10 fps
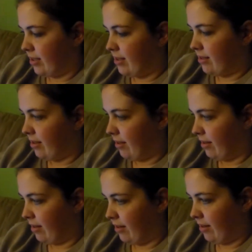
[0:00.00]
it's
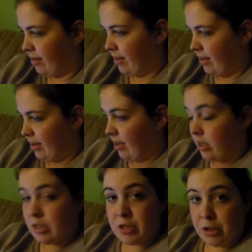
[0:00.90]

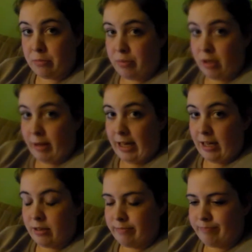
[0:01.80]
it's hurting pretty
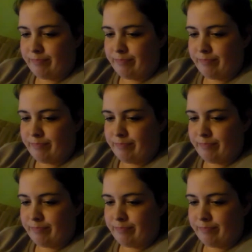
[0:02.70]
bad